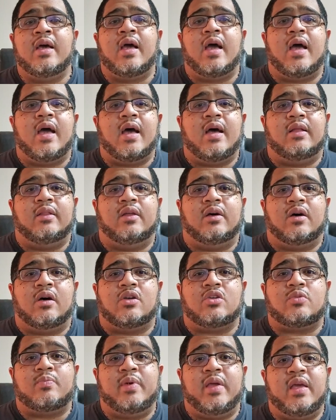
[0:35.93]
and uh,
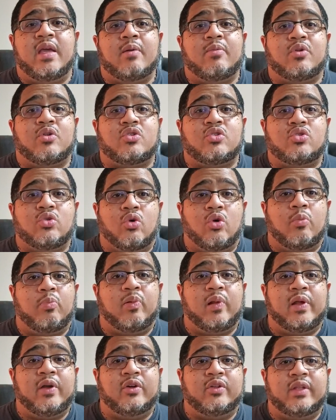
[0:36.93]
being able to store
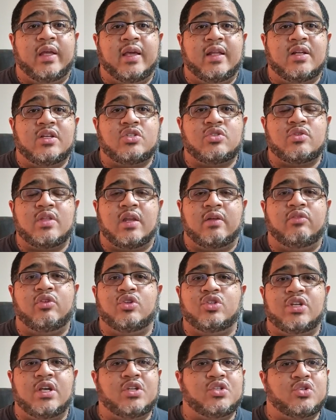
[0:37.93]
player data so that if you
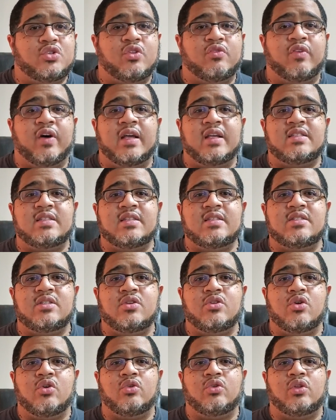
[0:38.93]
change your devices, you
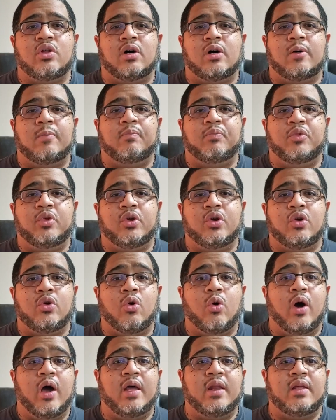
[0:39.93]
know, um, you can
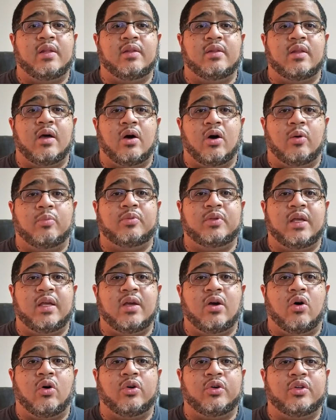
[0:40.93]
go ahead and
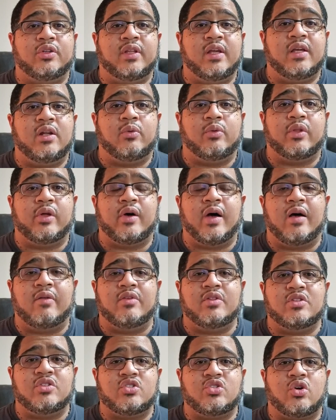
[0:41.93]
update all your data without
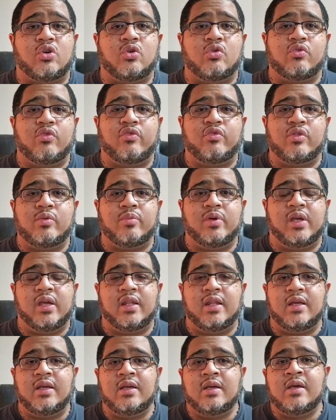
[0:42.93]
having to start over from the
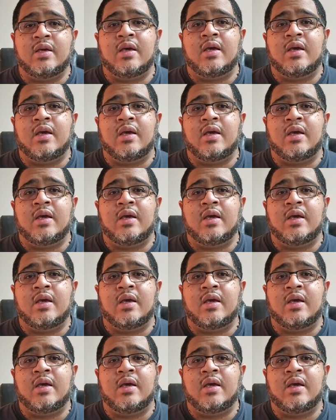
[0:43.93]
beginning.